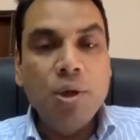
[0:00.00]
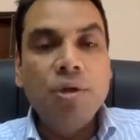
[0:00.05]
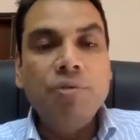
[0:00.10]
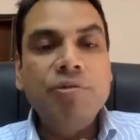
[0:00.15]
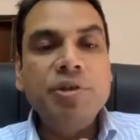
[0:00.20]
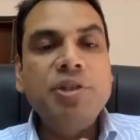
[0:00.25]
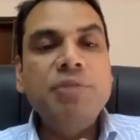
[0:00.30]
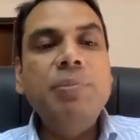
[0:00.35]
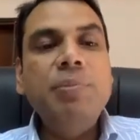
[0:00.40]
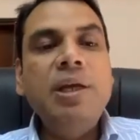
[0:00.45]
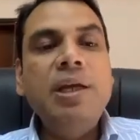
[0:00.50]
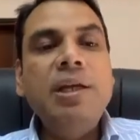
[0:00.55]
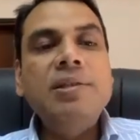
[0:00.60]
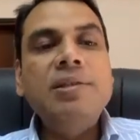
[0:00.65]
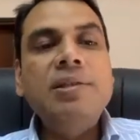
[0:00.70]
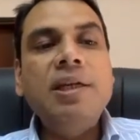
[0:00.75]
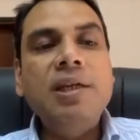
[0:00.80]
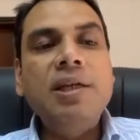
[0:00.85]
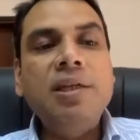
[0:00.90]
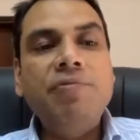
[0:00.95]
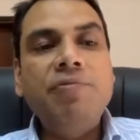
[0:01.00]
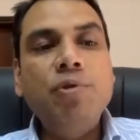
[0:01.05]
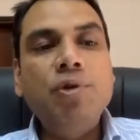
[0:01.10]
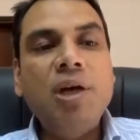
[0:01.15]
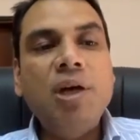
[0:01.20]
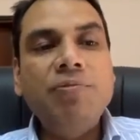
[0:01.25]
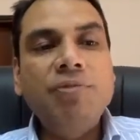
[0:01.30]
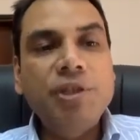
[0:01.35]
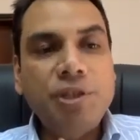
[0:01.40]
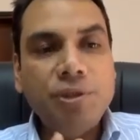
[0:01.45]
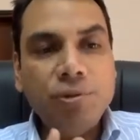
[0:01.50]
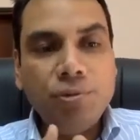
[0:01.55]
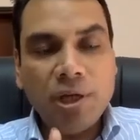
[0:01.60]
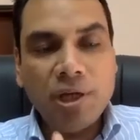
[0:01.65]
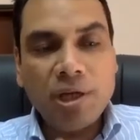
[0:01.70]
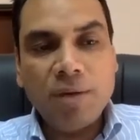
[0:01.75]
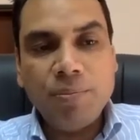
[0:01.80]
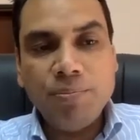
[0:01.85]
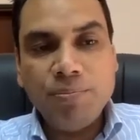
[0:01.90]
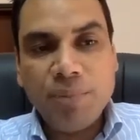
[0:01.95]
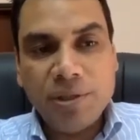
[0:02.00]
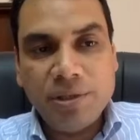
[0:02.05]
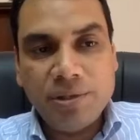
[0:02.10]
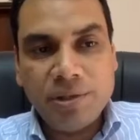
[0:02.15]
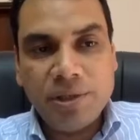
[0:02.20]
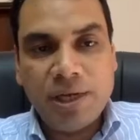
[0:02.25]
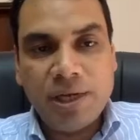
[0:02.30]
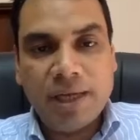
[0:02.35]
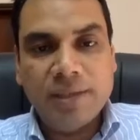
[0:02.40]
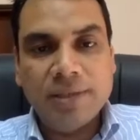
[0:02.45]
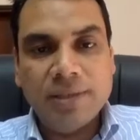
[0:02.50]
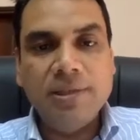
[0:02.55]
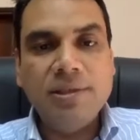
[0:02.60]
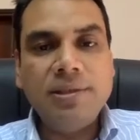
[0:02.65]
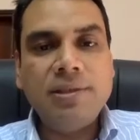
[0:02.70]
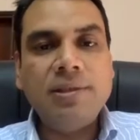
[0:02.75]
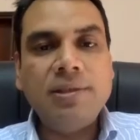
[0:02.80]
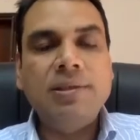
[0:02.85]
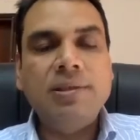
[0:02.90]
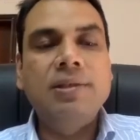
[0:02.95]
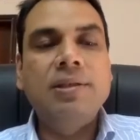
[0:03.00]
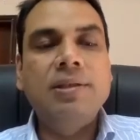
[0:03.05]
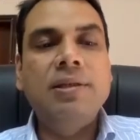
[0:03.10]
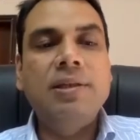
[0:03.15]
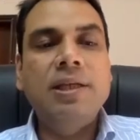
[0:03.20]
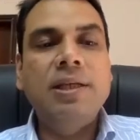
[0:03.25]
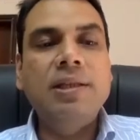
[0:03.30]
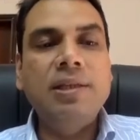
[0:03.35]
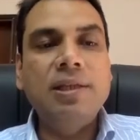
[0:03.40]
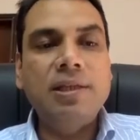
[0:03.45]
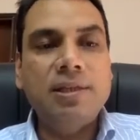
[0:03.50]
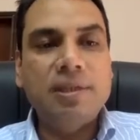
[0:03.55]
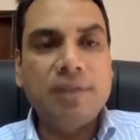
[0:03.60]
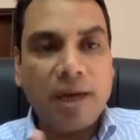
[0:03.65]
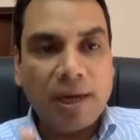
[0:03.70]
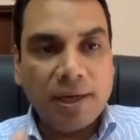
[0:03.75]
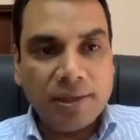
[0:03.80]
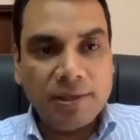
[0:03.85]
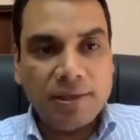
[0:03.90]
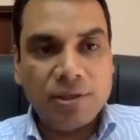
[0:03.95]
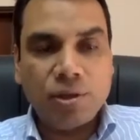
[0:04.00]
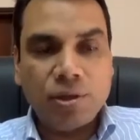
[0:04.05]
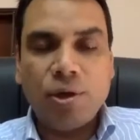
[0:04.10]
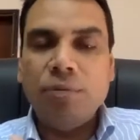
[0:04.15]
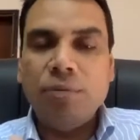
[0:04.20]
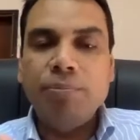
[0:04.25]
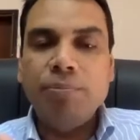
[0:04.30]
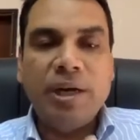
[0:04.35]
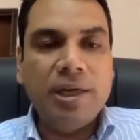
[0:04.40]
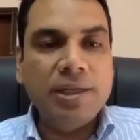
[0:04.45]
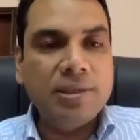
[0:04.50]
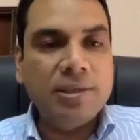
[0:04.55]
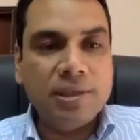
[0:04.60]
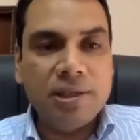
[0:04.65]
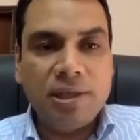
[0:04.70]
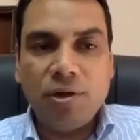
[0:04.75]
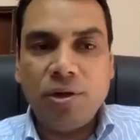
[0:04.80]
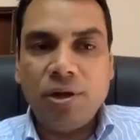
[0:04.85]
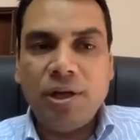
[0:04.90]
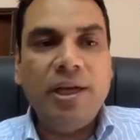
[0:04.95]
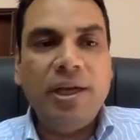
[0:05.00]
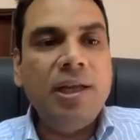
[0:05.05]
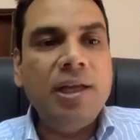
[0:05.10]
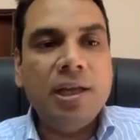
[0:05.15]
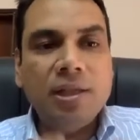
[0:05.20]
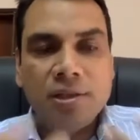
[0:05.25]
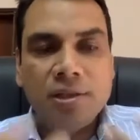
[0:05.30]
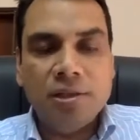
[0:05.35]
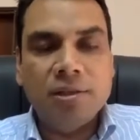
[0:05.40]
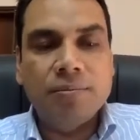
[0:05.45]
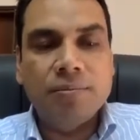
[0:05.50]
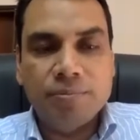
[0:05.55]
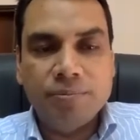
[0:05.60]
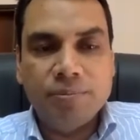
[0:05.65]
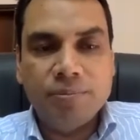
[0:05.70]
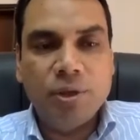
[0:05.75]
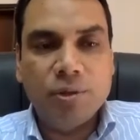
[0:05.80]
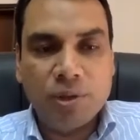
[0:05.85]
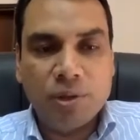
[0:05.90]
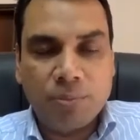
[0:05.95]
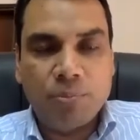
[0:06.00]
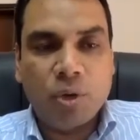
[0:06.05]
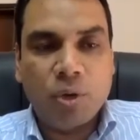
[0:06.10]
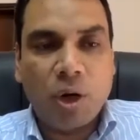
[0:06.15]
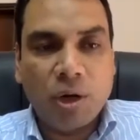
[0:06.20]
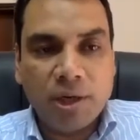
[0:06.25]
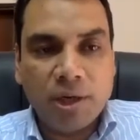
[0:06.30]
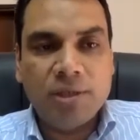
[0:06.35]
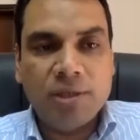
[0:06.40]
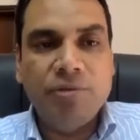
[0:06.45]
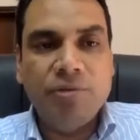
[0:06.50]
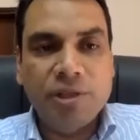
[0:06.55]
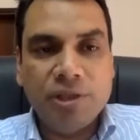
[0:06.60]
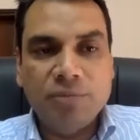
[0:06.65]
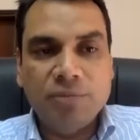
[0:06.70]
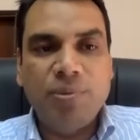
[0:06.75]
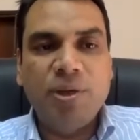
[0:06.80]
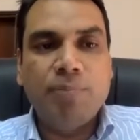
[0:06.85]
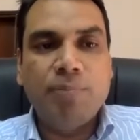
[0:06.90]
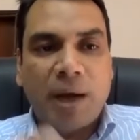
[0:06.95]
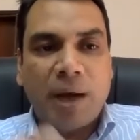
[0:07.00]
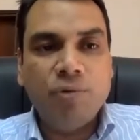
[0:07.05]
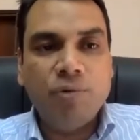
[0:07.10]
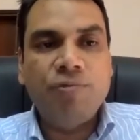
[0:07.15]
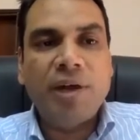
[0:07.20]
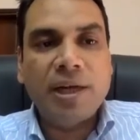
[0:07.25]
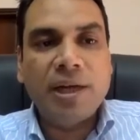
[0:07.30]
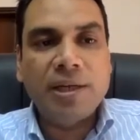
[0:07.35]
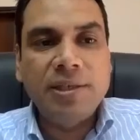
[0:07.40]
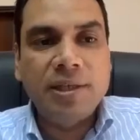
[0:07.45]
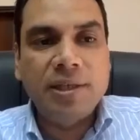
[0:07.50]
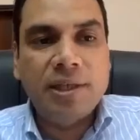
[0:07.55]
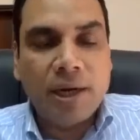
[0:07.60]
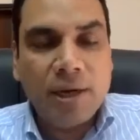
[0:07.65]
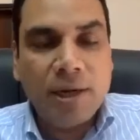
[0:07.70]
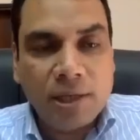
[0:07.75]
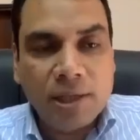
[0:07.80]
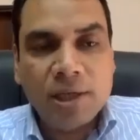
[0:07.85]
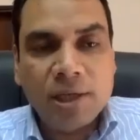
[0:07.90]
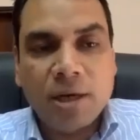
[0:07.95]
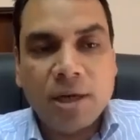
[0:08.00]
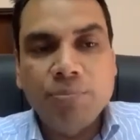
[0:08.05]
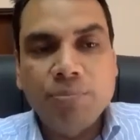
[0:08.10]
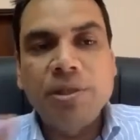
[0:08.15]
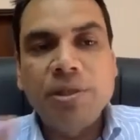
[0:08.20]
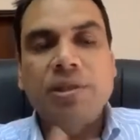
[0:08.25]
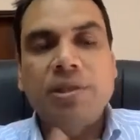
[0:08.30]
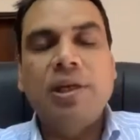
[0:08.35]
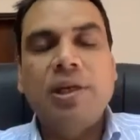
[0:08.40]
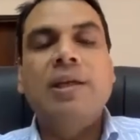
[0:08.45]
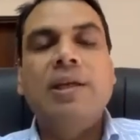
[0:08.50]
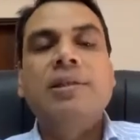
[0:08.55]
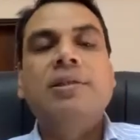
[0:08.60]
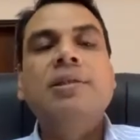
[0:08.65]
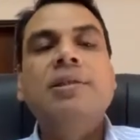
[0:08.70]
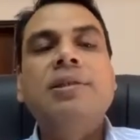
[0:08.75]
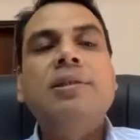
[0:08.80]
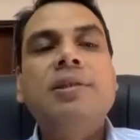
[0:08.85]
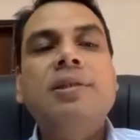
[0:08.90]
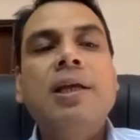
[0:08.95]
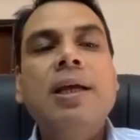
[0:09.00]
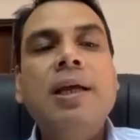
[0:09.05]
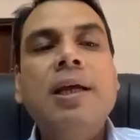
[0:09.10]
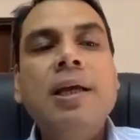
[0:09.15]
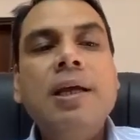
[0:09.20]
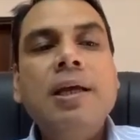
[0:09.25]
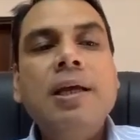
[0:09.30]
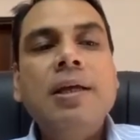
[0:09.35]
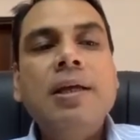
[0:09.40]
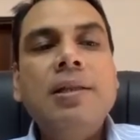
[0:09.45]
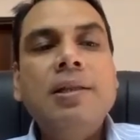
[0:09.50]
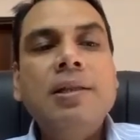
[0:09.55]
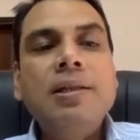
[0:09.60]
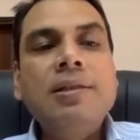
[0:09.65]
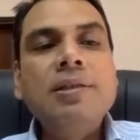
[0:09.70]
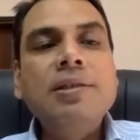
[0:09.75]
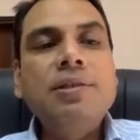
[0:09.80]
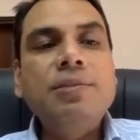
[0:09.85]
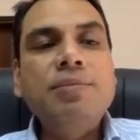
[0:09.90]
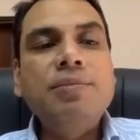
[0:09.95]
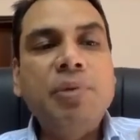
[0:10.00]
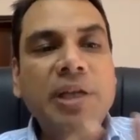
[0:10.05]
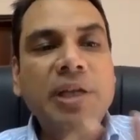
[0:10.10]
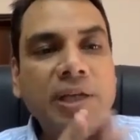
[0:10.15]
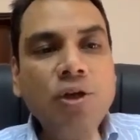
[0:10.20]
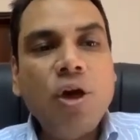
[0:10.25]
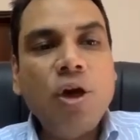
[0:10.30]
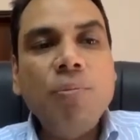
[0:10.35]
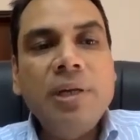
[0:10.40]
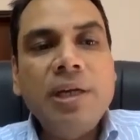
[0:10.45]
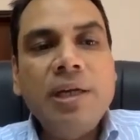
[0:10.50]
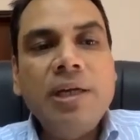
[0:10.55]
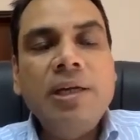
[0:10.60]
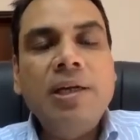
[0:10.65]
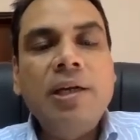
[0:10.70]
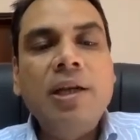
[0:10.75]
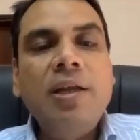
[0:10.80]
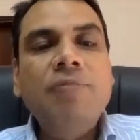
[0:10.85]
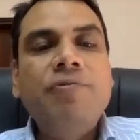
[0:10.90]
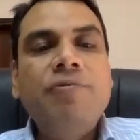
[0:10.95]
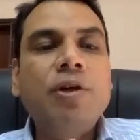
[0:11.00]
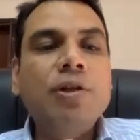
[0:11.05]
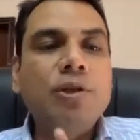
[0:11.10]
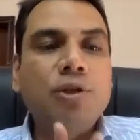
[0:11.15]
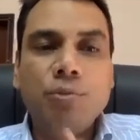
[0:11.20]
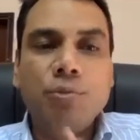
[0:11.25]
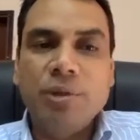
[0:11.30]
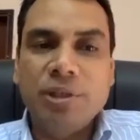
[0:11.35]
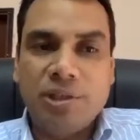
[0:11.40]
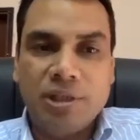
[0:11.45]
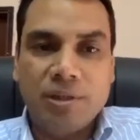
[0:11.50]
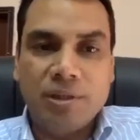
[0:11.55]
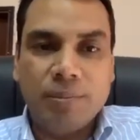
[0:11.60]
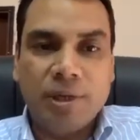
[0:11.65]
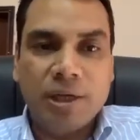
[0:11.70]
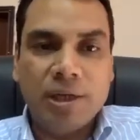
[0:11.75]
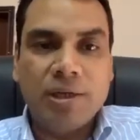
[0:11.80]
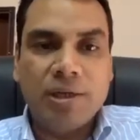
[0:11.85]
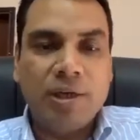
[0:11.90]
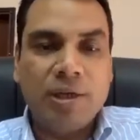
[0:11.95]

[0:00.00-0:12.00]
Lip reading: which means that if you have issued a compulsory license, then the drugs or medicine or any other, the product which is being manufactured under the compulsory license, this is predominantly for the domestic market.